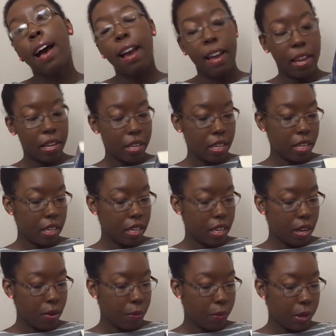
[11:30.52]
I
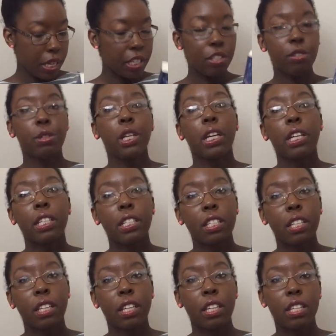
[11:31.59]
cannot wait, you
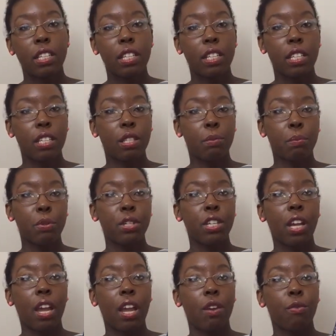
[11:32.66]
guys, to get into this
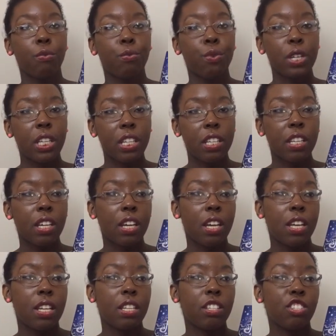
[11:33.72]
book and read it
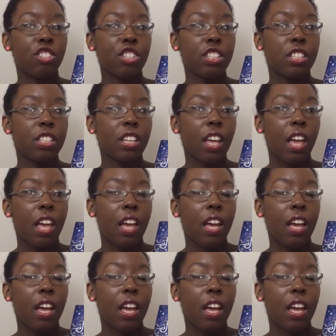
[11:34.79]
and just